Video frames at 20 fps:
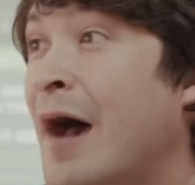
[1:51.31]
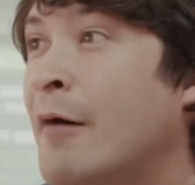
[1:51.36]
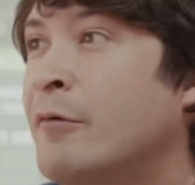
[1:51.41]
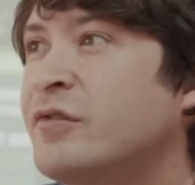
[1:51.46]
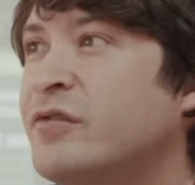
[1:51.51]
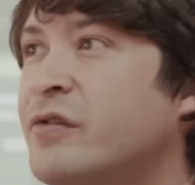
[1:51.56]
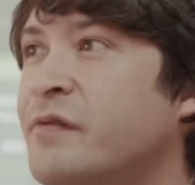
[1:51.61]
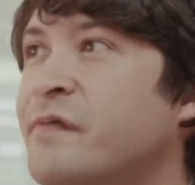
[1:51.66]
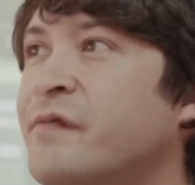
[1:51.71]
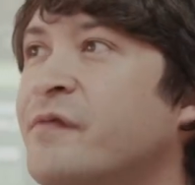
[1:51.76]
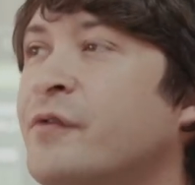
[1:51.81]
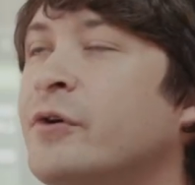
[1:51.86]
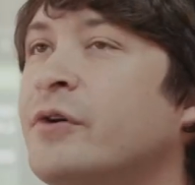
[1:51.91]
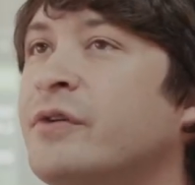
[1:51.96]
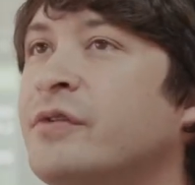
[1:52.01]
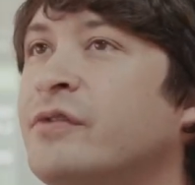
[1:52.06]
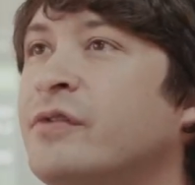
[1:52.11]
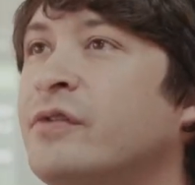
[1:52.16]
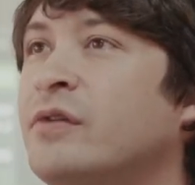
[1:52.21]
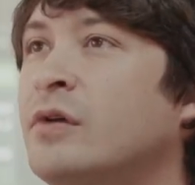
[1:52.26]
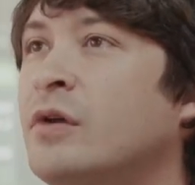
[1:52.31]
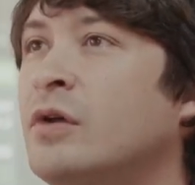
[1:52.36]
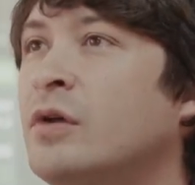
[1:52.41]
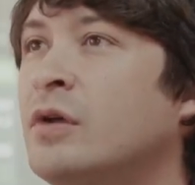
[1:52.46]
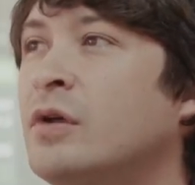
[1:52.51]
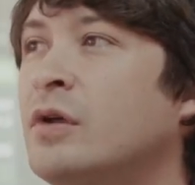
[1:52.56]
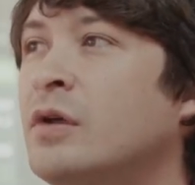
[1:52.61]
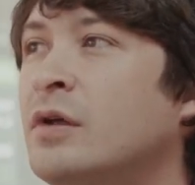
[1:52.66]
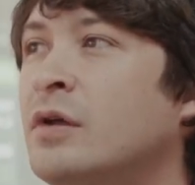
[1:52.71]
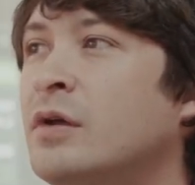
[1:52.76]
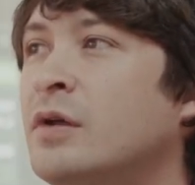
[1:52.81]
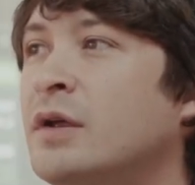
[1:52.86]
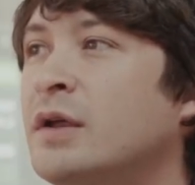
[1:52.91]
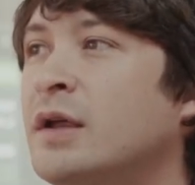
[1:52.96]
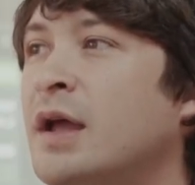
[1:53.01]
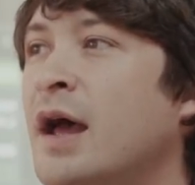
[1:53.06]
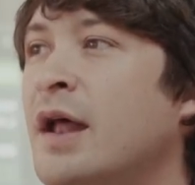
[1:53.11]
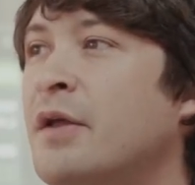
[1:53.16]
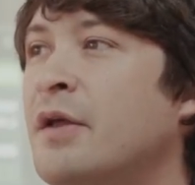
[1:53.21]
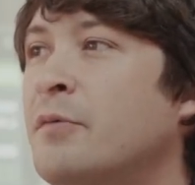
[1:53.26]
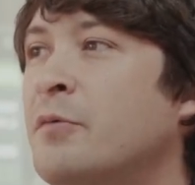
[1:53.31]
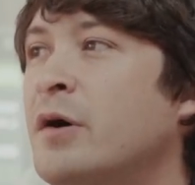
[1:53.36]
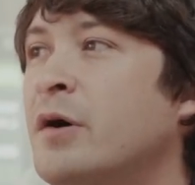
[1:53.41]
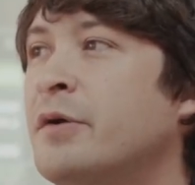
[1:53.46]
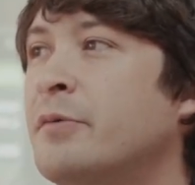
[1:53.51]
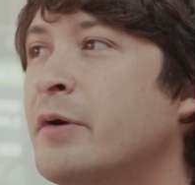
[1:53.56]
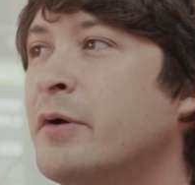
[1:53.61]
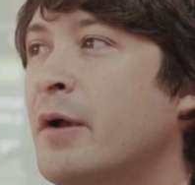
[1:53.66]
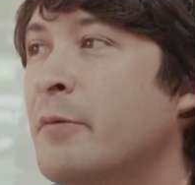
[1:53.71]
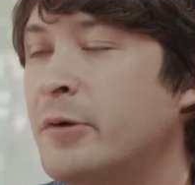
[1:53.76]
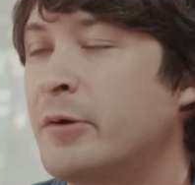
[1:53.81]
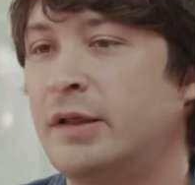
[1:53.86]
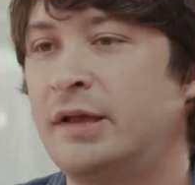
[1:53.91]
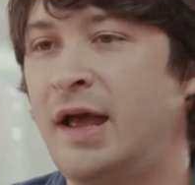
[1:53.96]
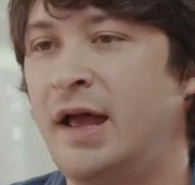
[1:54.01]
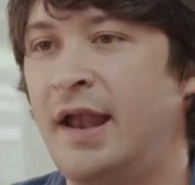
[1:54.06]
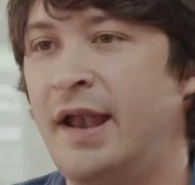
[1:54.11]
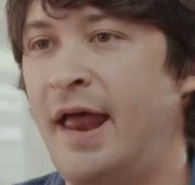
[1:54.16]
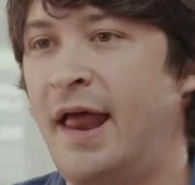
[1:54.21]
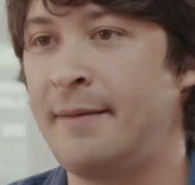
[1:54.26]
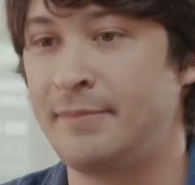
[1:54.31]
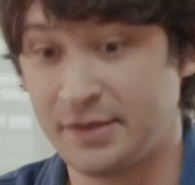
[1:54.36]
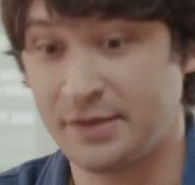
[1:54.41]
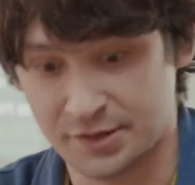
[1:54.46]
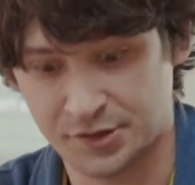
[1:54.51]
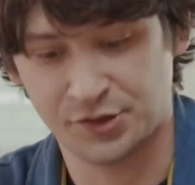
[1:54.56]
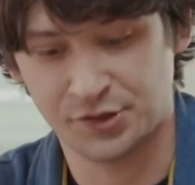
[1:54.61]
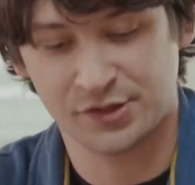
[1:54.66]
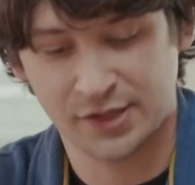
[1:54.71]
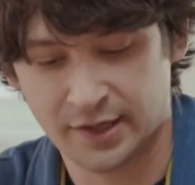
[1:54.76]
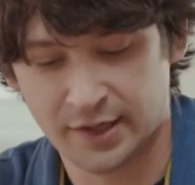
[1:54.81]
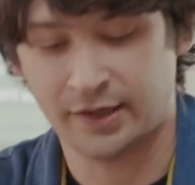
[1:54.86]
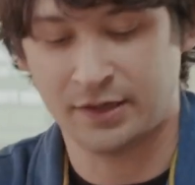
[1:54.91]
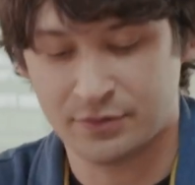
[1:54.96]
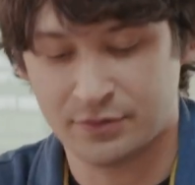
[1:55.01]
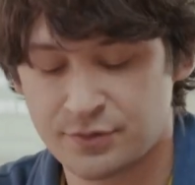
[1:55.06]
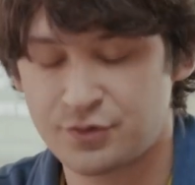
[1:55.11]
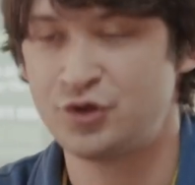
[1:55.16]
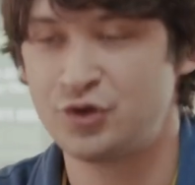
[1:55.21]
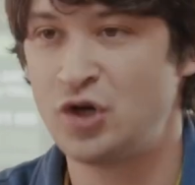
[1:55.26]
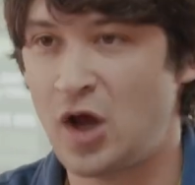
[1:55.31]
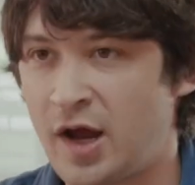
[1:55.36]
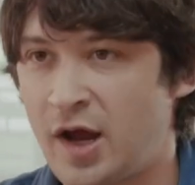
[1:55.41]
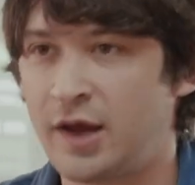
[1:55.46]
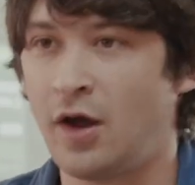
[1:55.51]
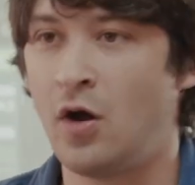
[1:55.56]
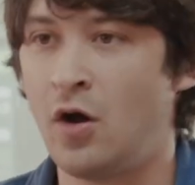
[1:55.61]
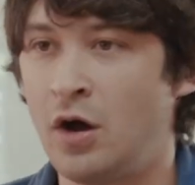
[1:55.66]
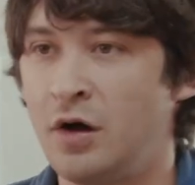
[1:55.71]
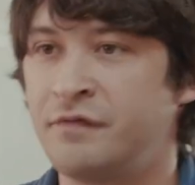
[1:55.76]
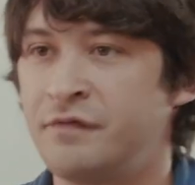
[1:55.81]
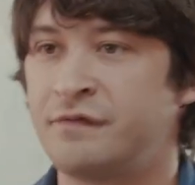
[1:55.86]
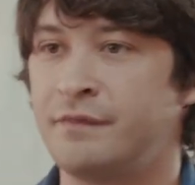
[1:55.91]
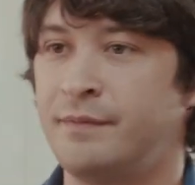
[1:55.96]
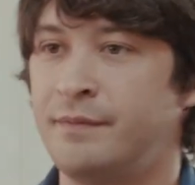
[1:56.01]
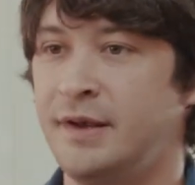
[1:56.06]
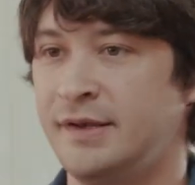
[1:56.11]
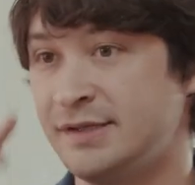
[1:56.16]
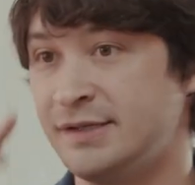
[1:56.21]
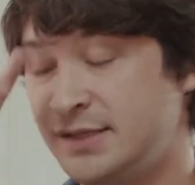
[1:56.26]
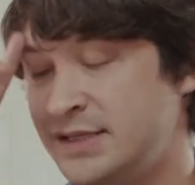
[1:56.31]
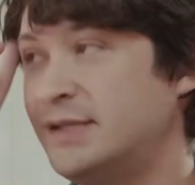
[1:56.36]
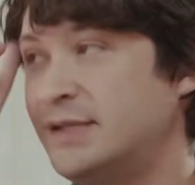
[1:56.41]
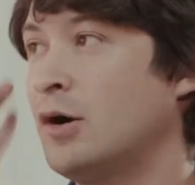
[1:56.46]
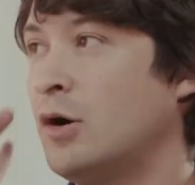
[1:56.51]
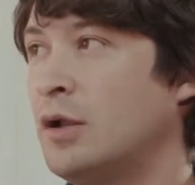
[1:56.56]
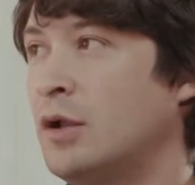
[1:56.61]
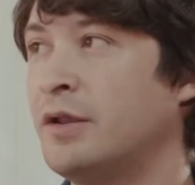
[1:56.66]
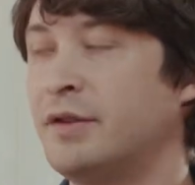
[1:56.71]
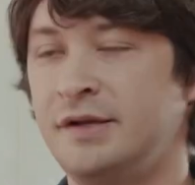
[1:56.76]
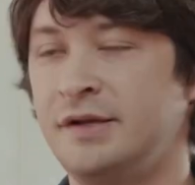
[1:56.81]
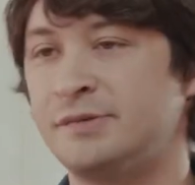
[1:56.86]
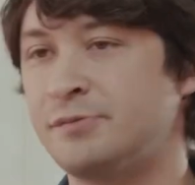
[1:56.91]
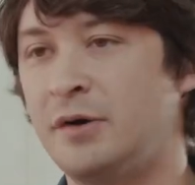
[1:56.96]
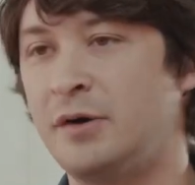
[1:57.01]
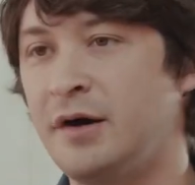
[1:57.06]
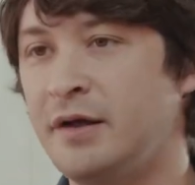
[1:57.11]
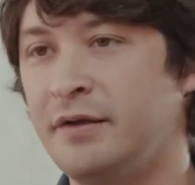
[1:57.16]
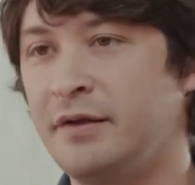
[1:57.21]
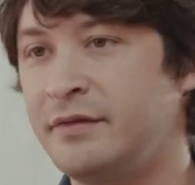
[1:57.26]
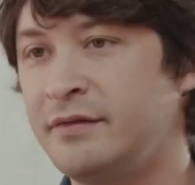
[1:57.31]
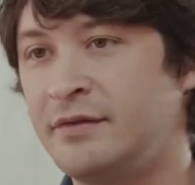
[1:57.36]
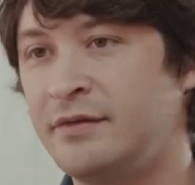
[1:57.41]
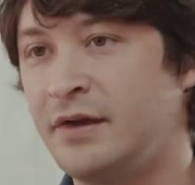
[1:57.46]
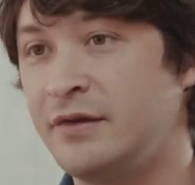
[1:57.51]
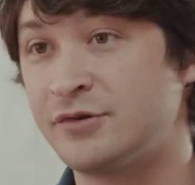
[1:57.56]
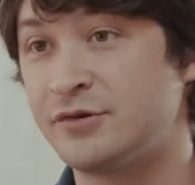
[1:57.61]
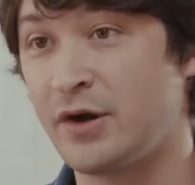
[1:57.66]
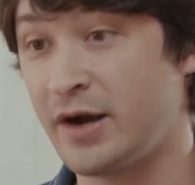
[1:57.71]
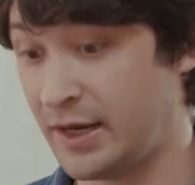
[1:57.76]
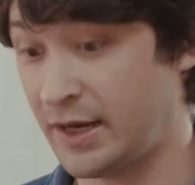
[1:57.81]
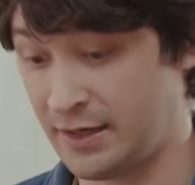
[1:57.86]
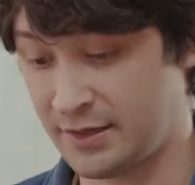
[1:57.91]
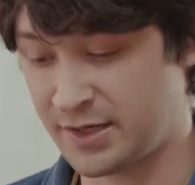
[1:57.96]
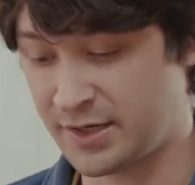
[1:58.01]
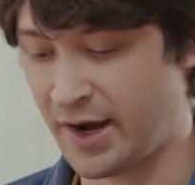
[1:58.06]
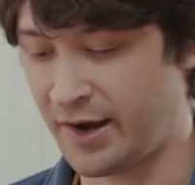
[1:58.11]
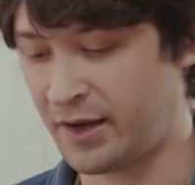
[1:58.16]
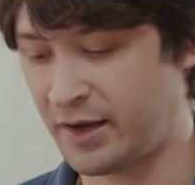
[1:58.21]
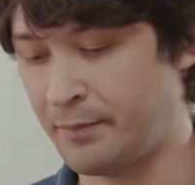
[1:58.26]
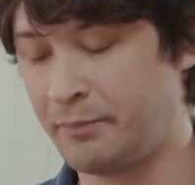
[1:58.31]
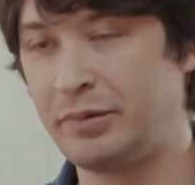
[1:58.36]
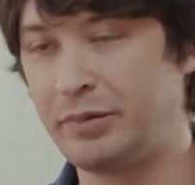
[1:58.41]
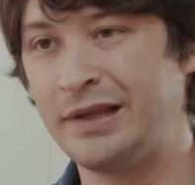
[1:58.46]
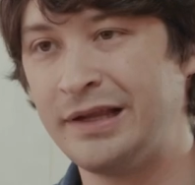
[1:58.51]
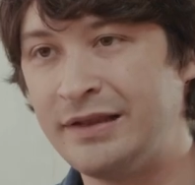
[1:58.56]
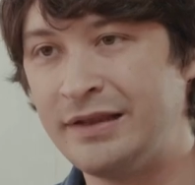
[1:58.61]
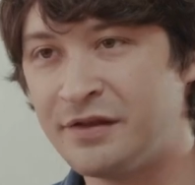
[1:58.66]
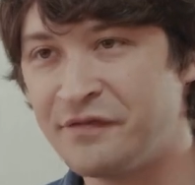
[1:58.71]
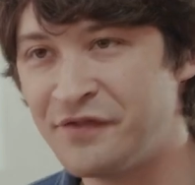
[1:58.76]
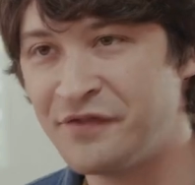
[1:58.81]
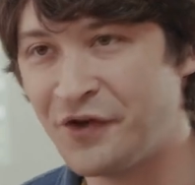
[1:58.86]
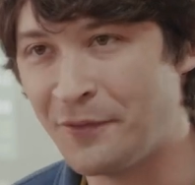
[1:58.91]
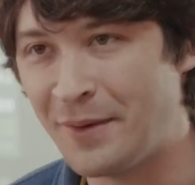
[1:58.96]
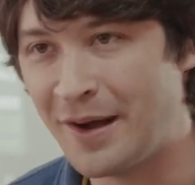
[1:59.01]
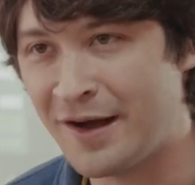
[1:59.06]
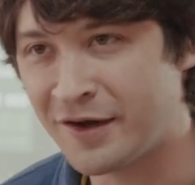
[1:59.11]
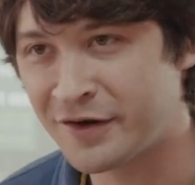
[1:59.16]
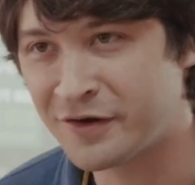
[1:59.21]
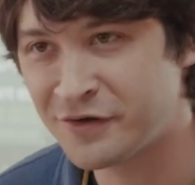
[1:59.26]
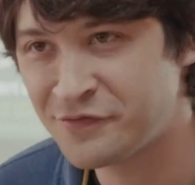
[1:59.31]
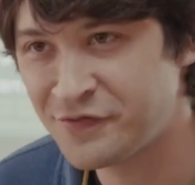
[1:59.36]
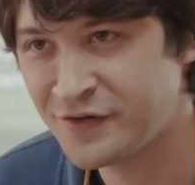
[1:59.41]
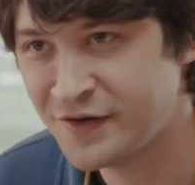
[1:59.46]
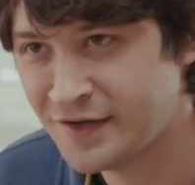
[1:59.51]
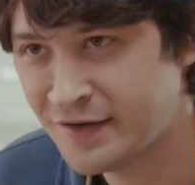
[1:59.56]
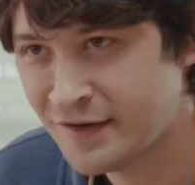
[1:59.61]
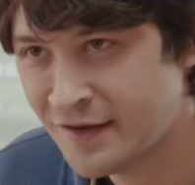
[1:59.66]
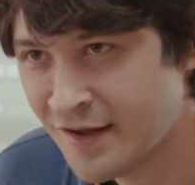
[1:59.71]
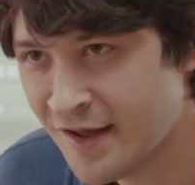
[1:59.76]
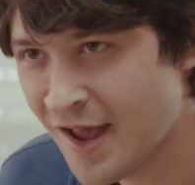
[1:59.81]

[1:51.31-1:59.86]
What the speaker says: was the first kind of one where I really had an appetite to just kind of like check off and see all of these ones and try to kind of complete the filmography.